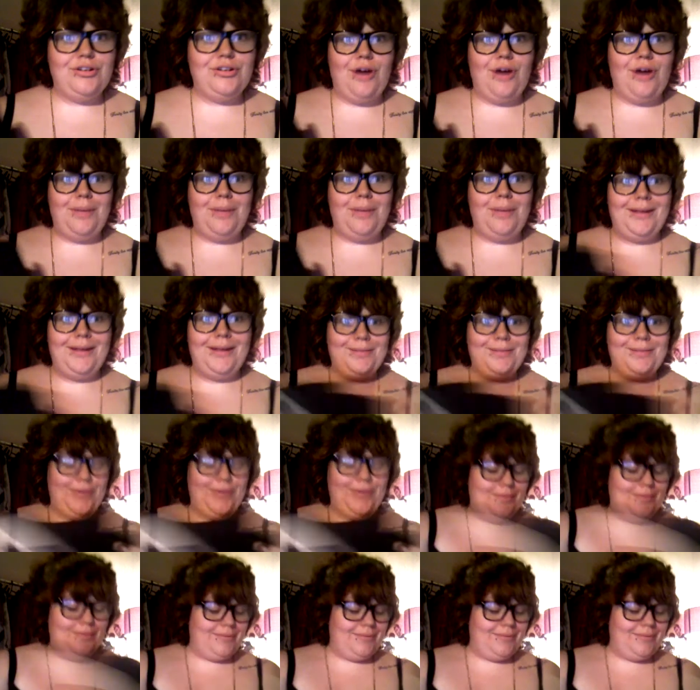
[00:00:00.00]
not pick them
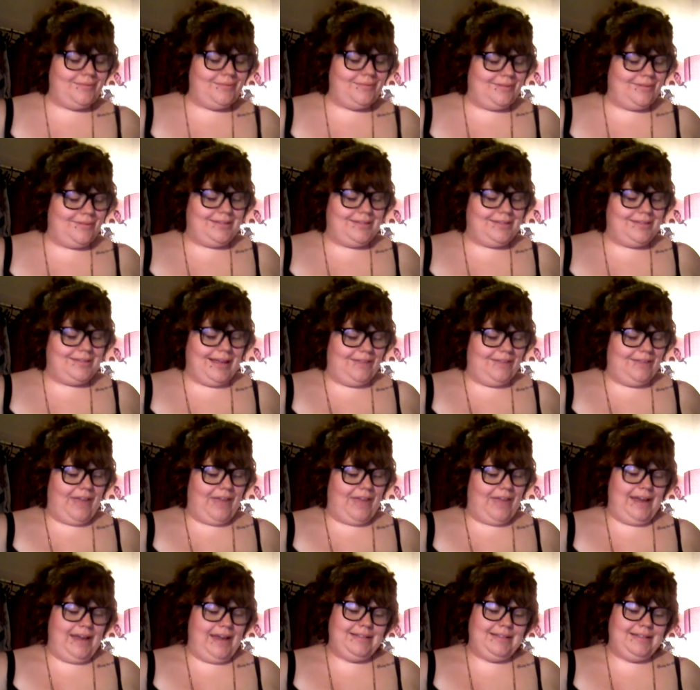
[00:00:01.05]
up. It was like
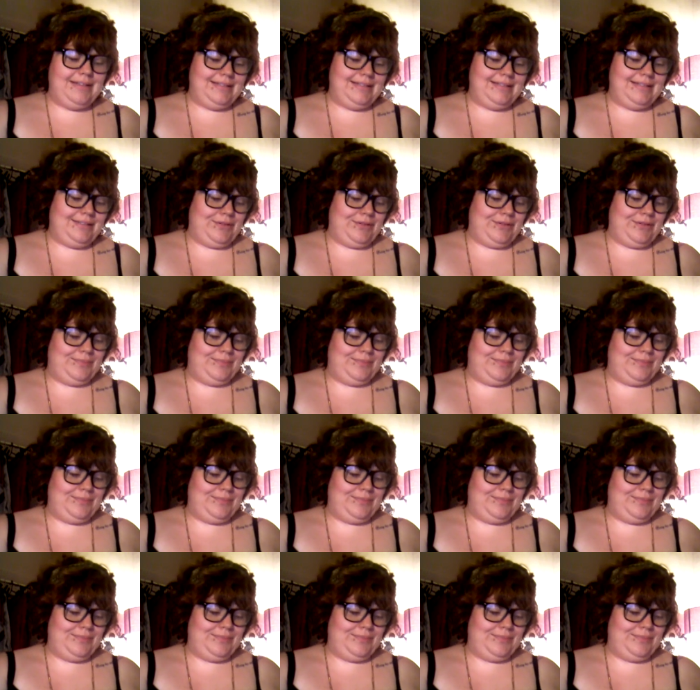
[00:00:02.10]
fate, so